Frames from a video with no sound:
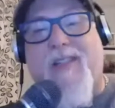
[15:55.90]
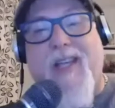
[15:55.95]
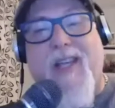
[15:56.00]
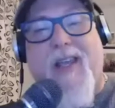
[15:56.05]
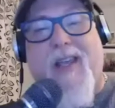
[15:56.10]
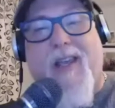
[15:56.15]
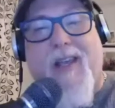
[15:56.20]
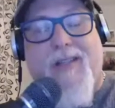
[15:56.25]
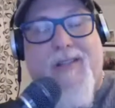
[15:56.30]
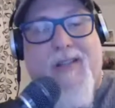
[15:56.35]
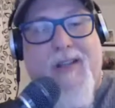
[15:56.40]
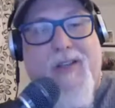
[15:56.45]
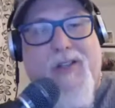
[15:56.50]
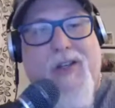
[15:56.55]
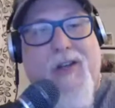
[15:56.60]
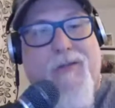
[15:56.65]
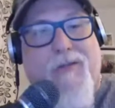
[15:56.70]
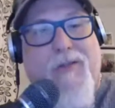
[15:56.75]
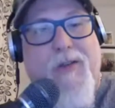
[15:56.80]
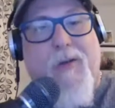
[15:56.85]
CES
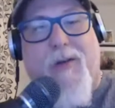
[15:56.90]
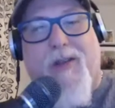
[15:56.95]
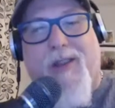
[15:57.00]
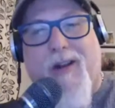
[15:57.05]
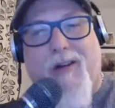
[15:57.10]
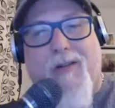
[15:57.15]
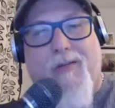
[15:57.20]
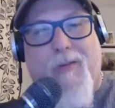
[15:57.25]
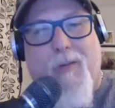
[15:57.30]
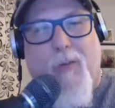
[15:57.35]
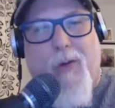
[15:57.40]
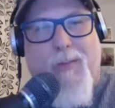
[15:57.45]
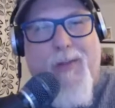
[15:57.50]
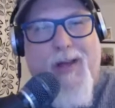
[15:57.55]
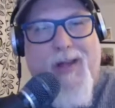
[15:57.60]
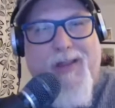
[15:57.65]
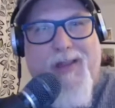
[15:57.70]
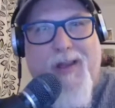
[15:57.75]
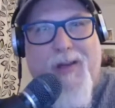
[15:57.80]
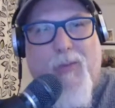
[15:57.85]
this year, if you were there, what
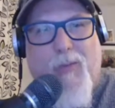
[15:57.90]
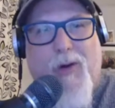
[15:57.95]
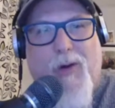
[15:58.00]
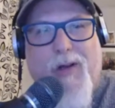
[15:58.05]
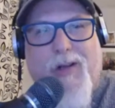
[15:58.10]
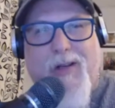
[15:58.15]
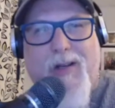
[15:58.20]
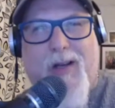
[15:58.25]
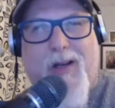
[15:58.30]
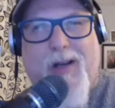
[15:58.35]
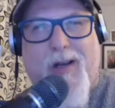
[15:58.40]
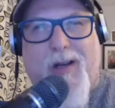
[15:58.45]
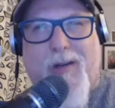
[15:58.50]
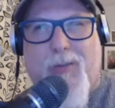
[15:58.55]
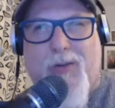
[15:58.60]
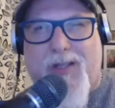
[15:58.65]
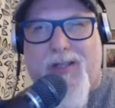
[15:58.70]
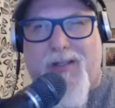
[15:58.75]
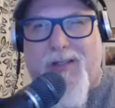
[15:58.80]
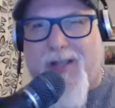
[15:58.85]
about that one,
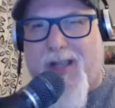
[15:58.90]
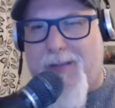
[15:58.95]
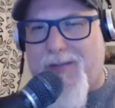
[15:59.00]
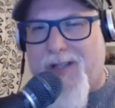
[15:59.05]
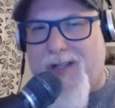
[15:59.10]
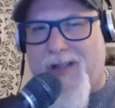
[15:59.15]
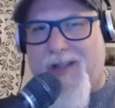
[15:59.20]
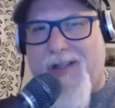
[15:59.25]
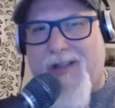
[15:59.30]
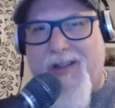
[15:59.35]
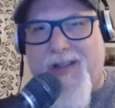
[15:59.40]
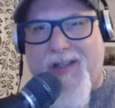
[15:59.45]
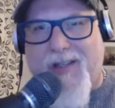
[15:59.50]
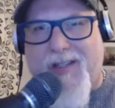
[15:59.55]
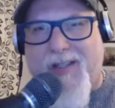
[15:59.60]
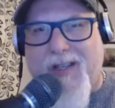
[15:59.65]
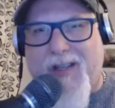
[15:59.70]
was it Samsung that did the